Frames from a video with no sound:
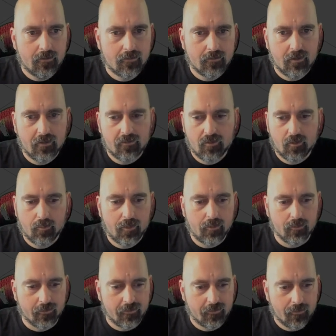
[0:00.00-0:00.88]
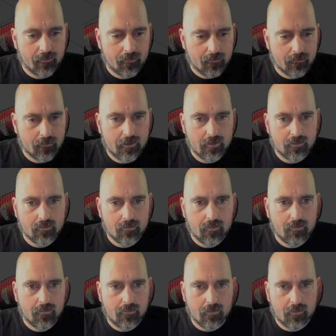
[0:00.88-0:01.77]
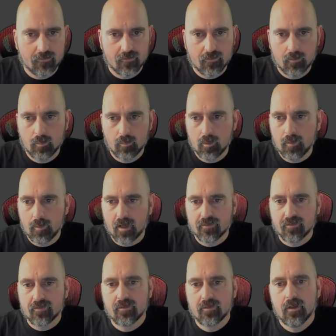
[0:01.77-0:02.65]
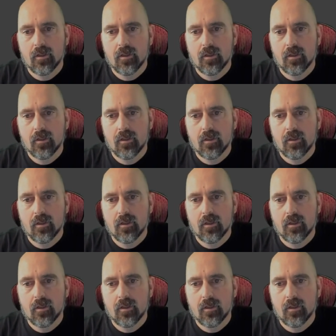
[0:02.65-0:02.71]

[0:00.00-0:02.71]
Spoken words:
That's your bones, right? There's little blue boxes.